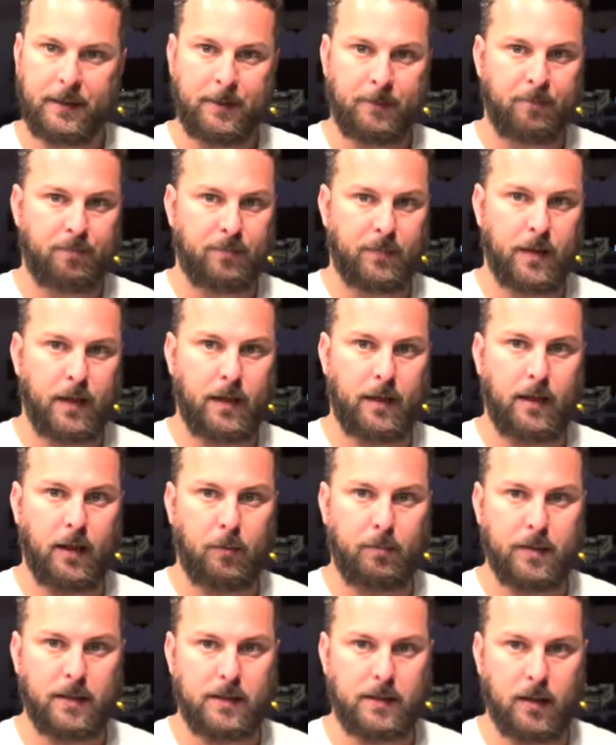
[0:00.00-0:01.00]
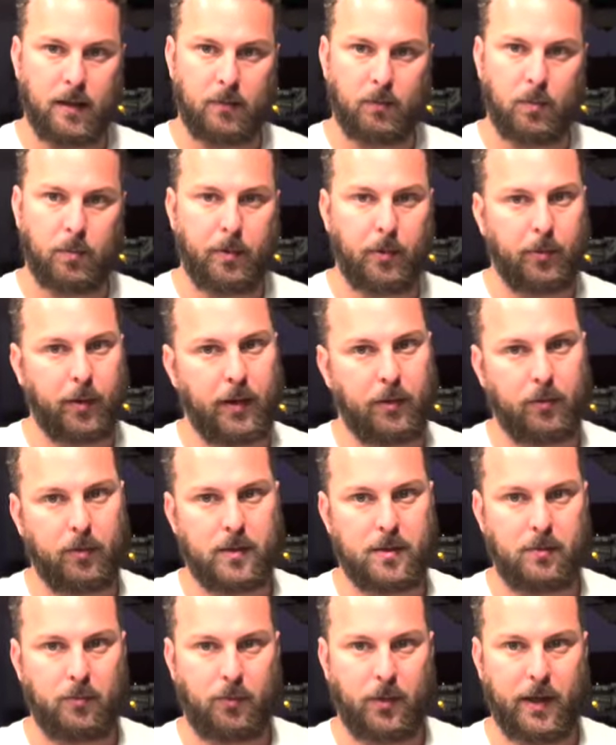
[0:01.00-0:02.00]
And then they'll be done. We'll be
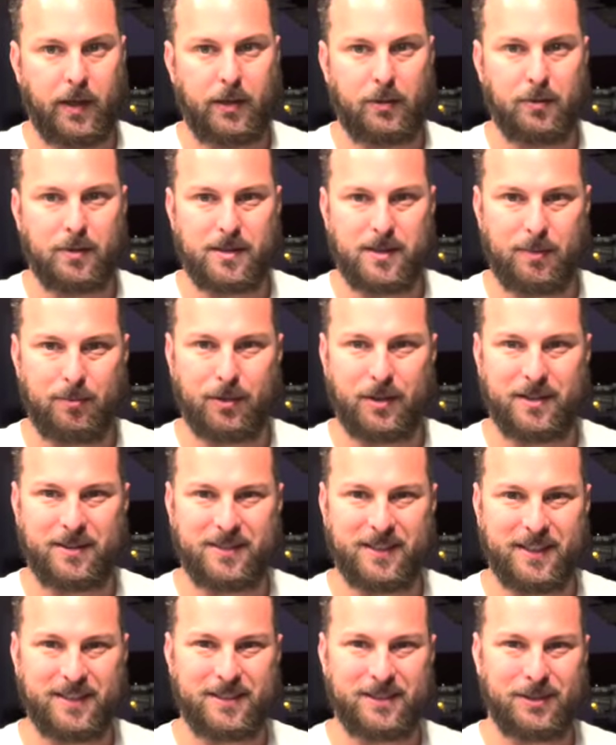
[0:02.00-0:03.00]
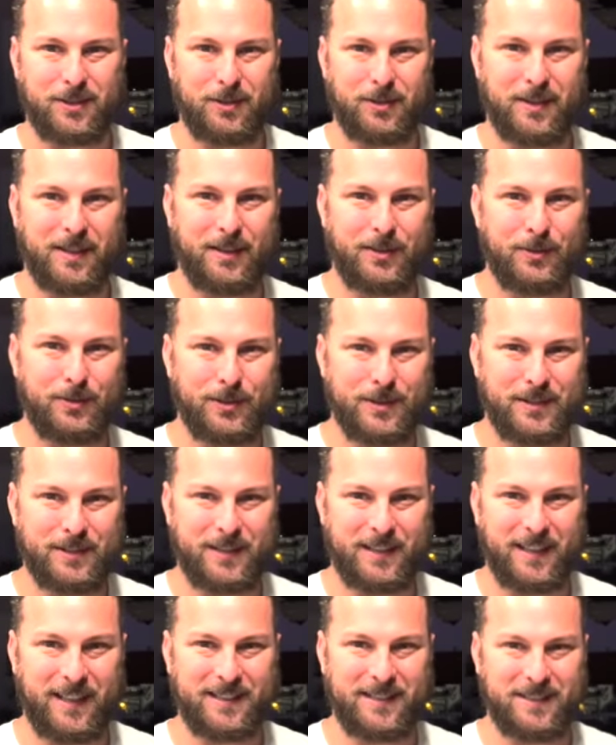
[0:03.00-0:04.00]
ready to assemble these things. So we'll see
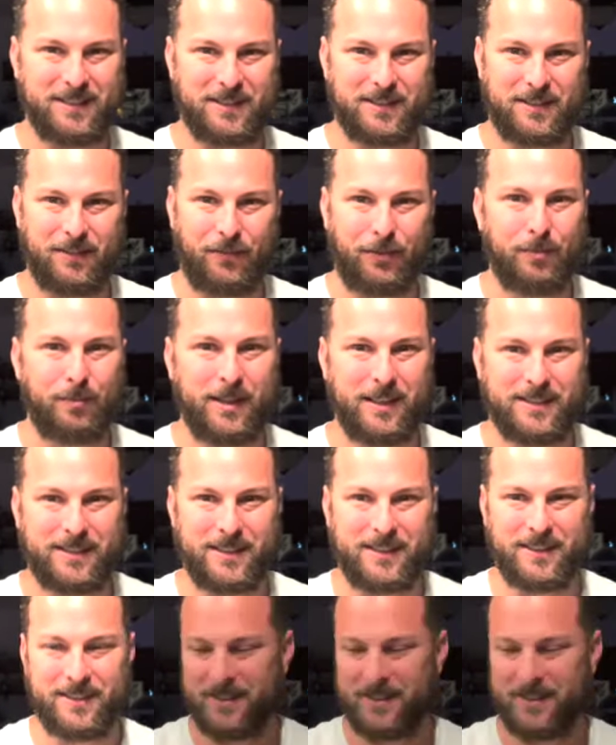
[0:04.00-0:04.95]
you guys in just a few minutes here.